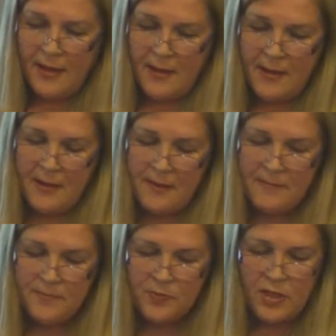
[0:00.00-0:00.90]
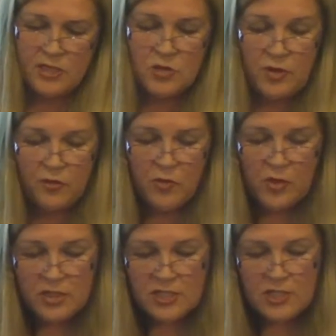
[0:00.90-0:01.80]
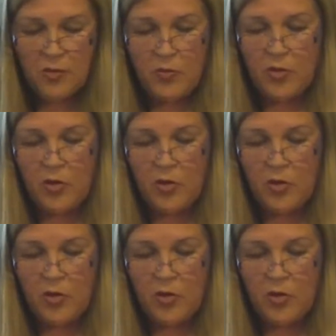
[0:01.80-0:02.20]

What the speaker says: So if you want to stop